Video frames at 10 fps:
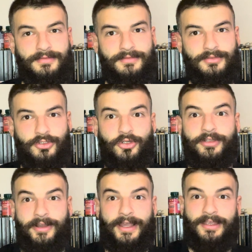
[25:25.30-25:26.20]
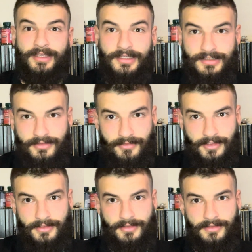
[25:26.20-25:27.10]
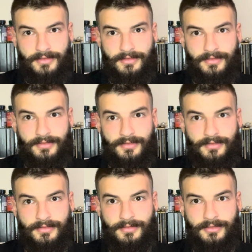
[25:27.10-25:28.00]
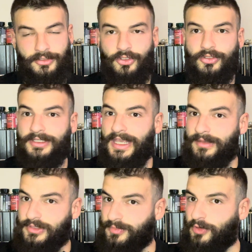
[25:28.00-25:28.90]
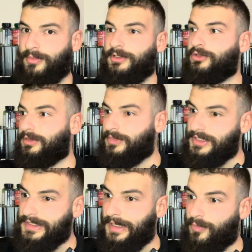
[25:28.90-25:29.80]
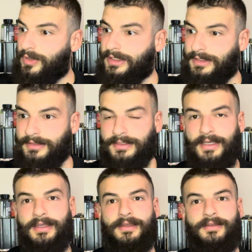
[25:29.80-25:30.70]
You're gonna write history. Your name is probably gonna be somewhere there.